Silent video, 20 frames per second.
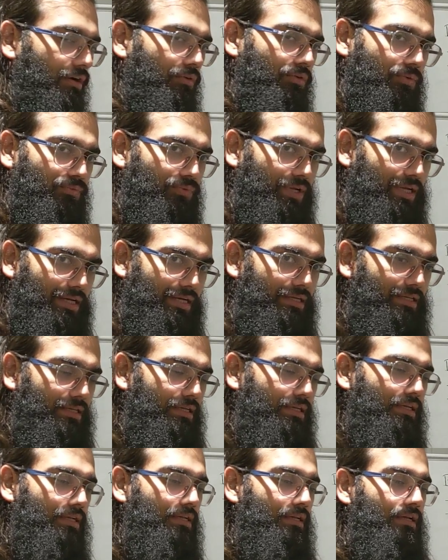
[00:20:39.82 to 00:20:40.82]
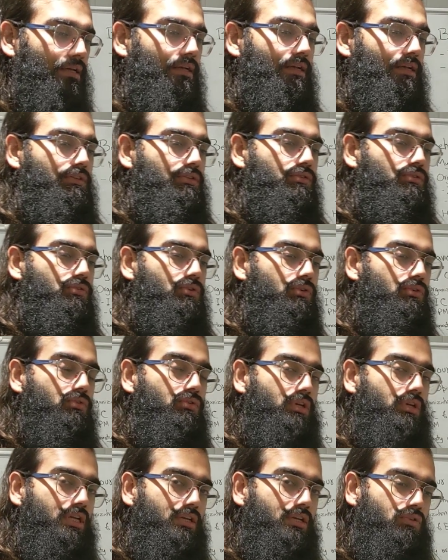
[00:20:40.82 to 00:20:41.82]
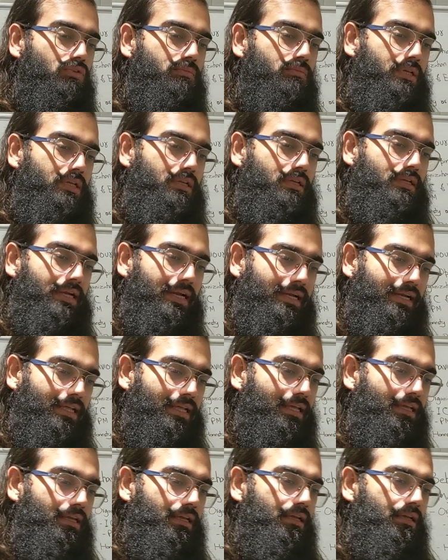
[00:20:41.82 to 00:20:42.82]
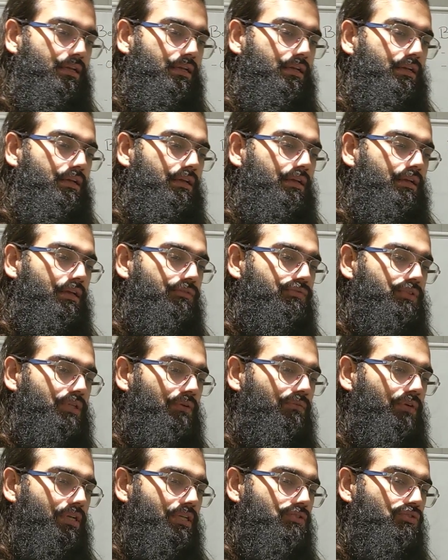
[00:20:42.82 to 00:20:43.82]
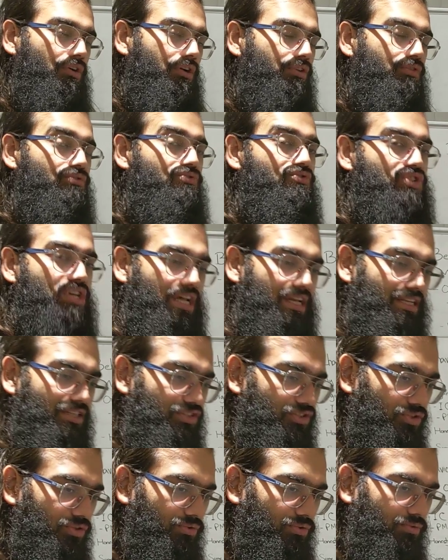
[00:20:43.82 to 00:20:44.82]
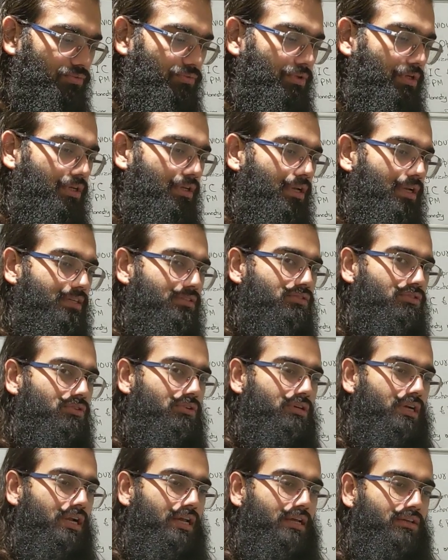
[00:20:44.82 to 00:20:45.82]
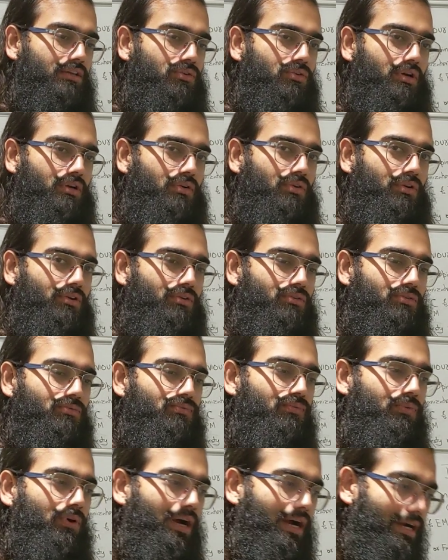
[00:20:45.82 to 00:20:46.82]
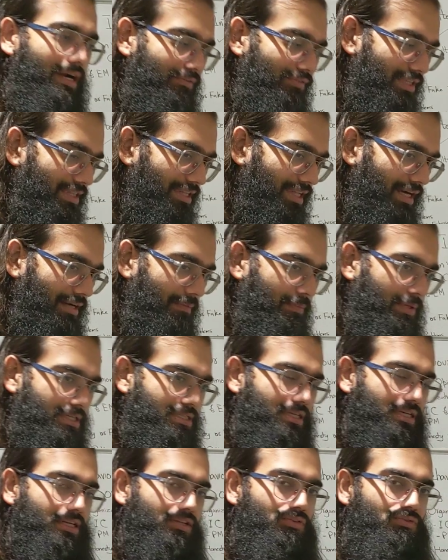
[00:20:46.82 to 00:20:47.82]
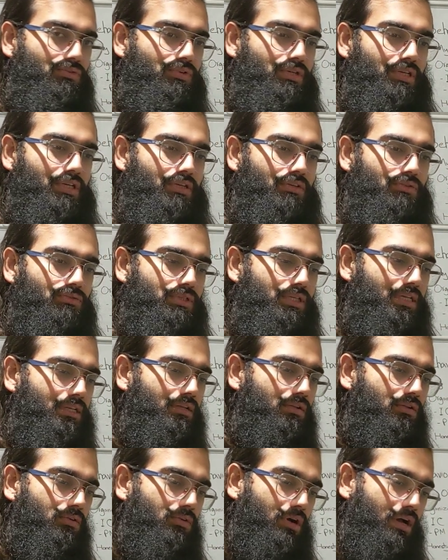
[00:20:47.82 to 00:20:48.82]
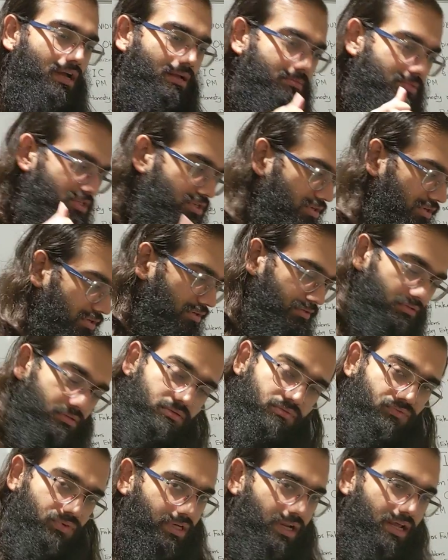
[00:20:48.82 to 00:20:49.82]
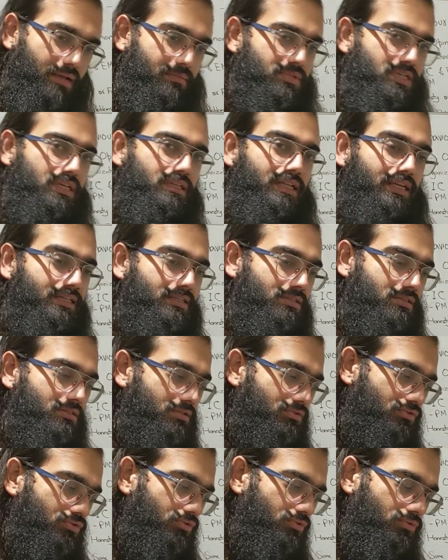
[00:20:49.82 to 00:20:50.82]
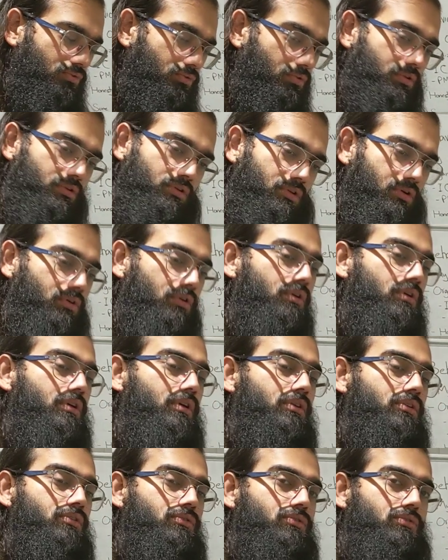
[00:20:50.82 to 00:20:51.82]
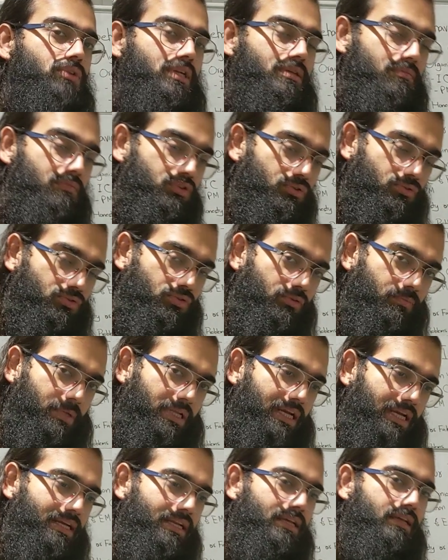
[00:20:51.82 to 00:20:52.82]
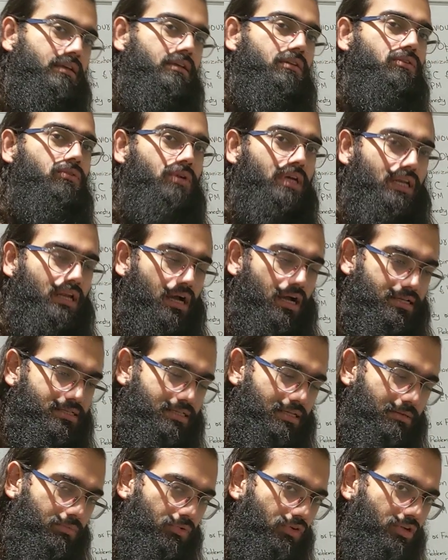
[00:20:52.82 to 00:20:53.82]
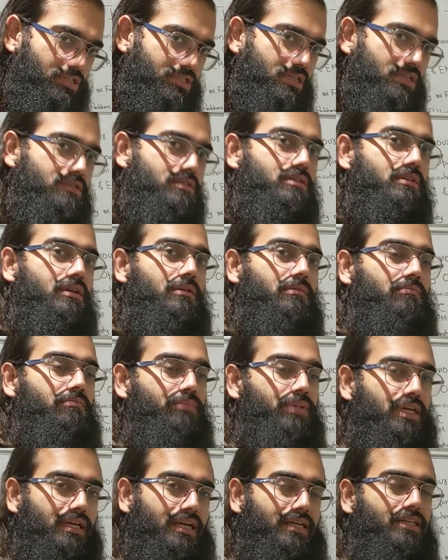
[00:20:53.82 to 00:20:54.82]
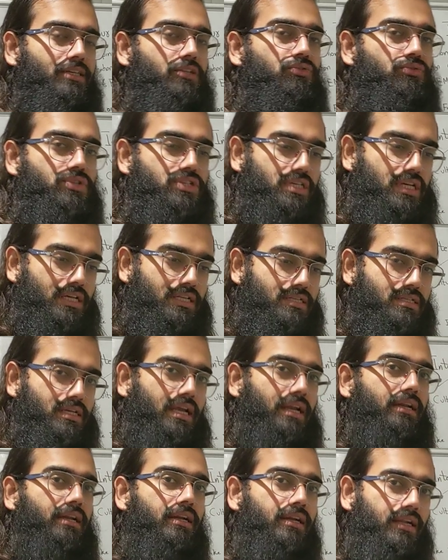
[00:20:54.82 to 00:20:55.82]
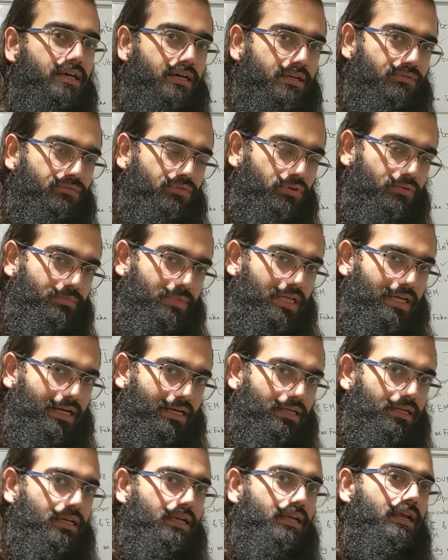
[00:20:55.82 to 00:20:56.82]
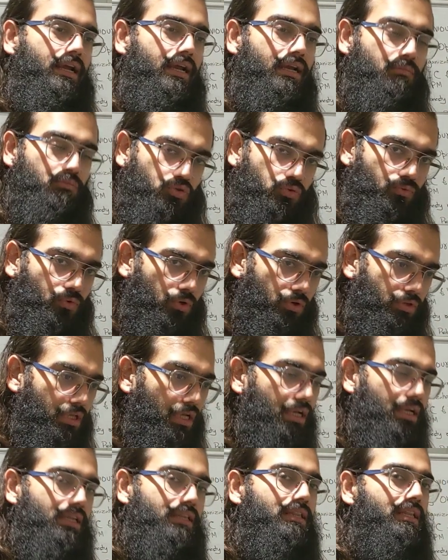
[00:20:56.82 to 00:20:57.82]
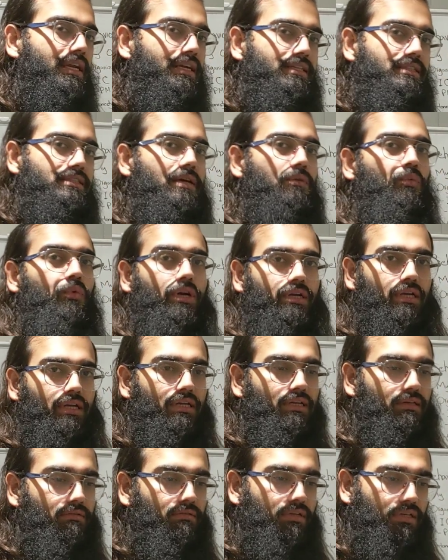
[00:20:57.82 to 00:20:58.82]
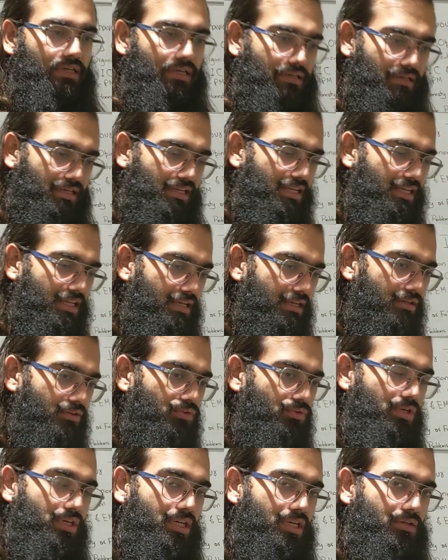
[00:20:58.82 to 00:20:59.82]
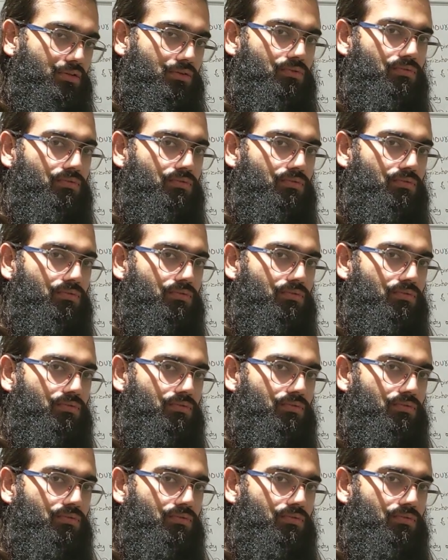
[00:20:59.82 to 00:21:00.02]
our field. So you need to be ready. If someone is going to challenge you, it's not like you are going to fight with that person and you need to say, no, I'm strict, what I'm saying that is true. No, you should be ready. You can ask some questions, be ready to change and learn from that and move on. That is the one technique you need